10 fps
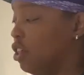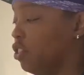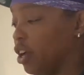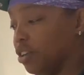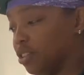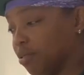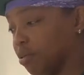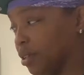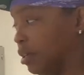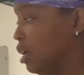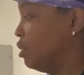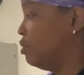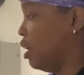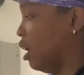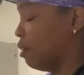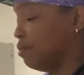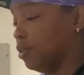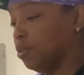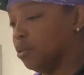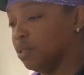They are different. Do not
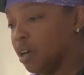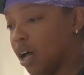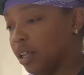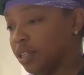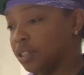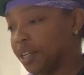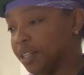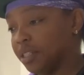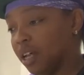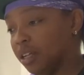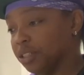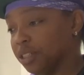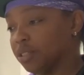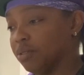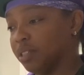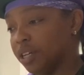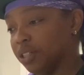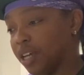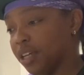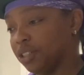confuse knowledge and intelligence with
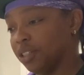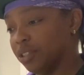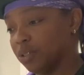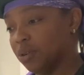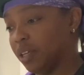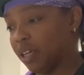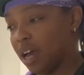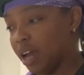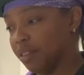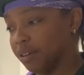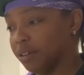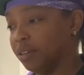education and schooling either.